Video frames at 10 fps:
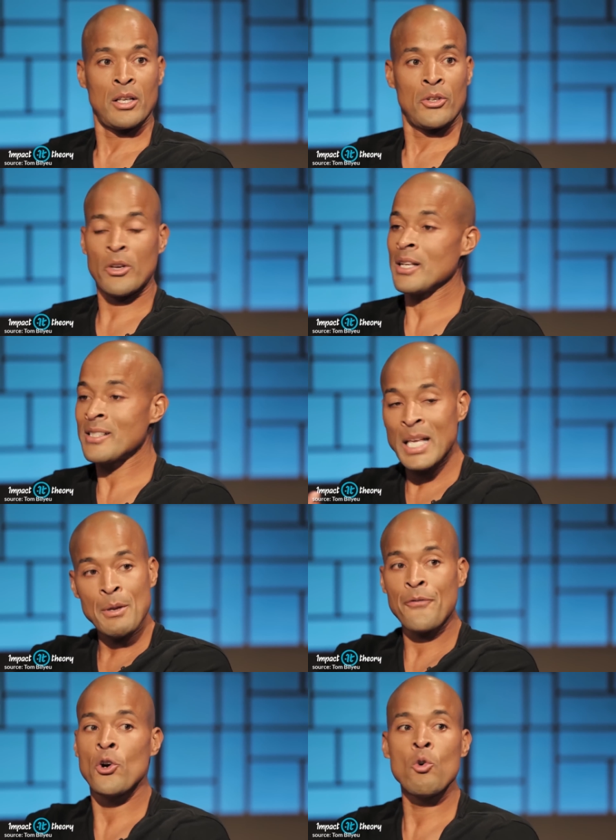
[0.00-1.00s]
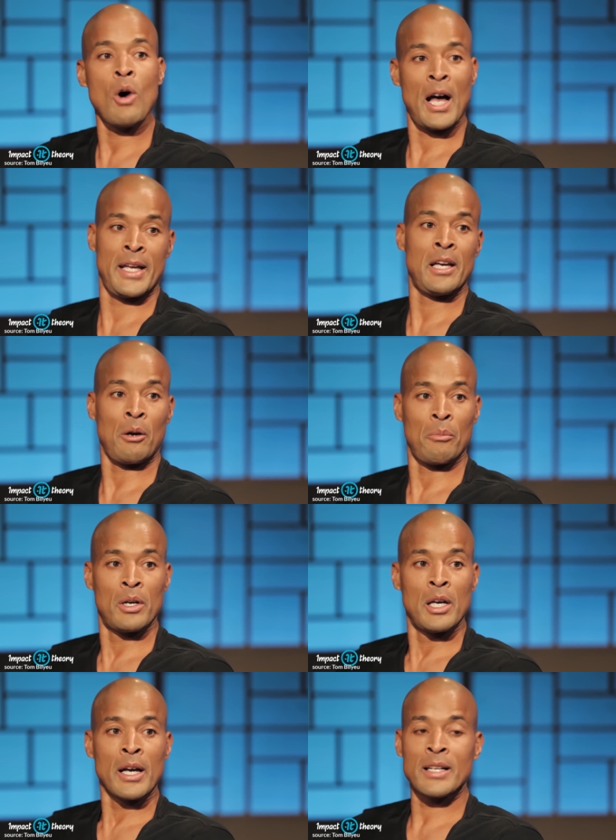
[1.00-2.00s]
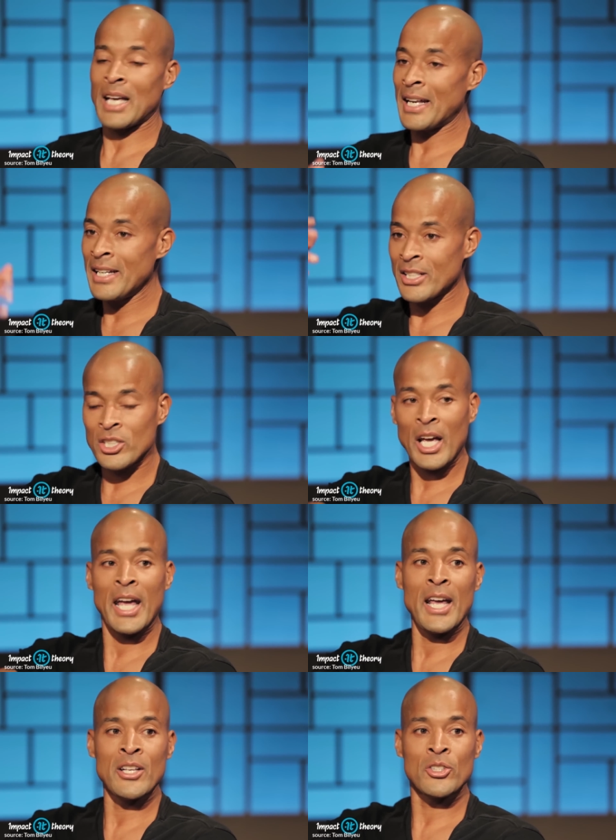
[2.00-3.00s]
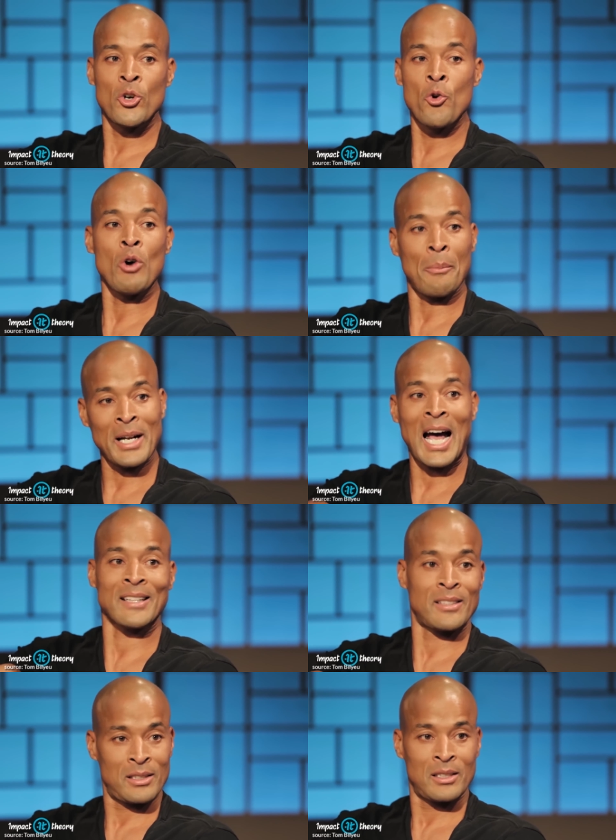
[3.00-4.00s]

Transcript: You're going to see me for who I am because I need to change who I'm not.